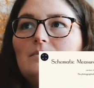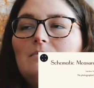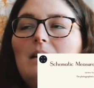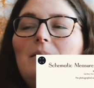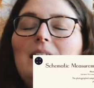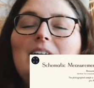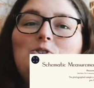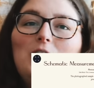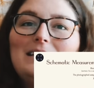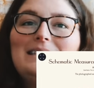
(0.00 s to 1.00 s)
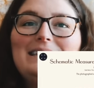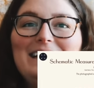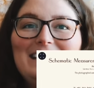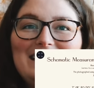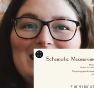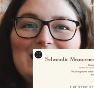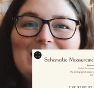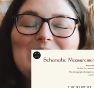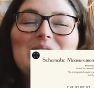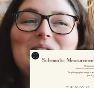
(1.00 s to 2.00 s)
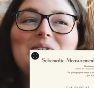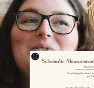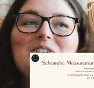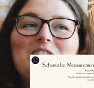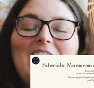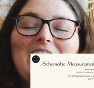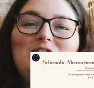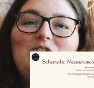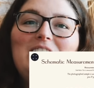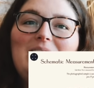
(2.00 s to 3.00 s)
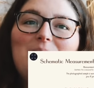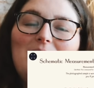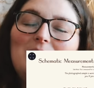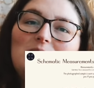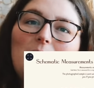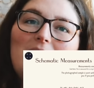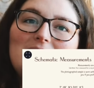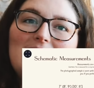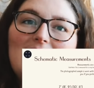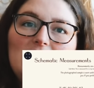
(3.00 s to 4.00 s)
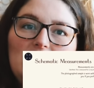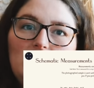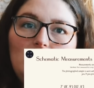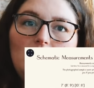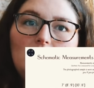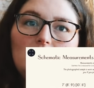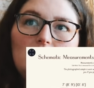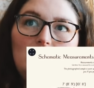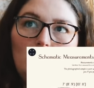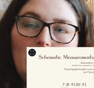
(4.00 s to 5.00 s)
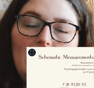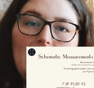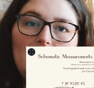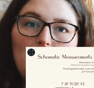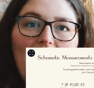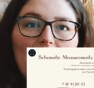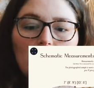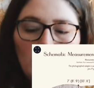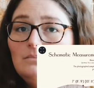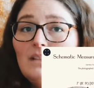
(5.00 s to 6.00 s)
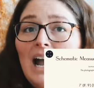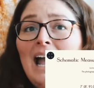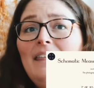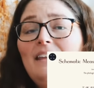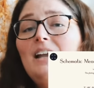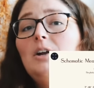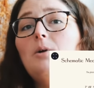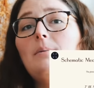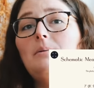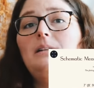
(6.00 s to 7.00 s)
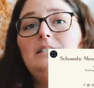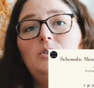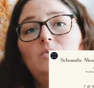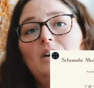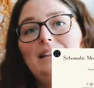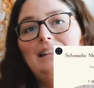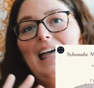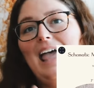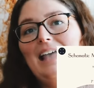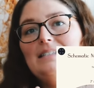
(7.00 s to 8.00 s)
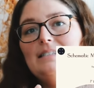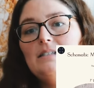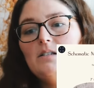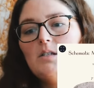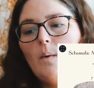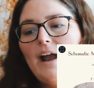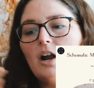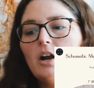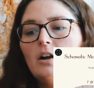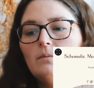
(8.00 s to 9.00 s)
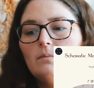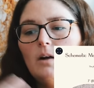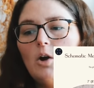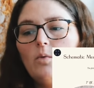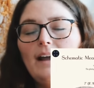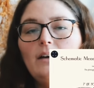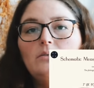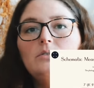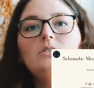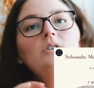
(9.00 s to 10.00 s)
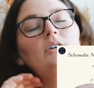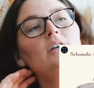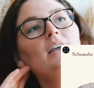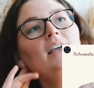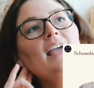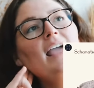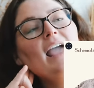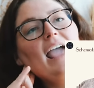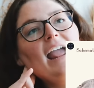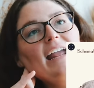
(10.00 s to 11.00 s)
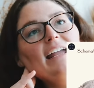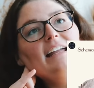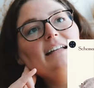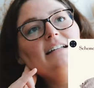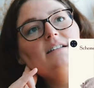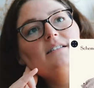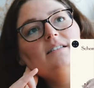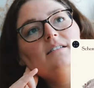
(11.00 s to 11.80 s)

maybe adjust it to change the amount of squares that I do to create the pattern. I think I could probably do one less square around. And